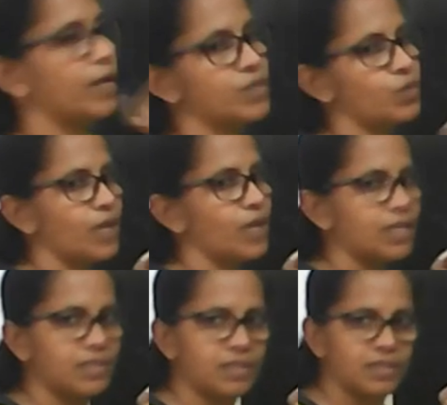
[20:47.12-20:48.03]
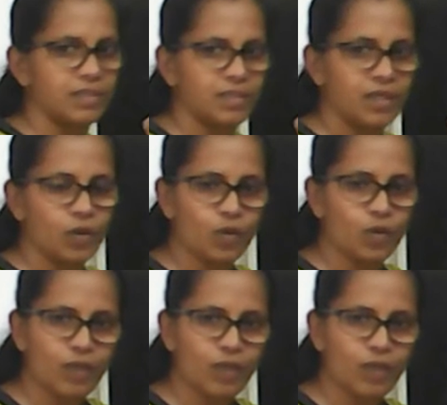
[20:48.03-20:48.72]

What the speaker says: students or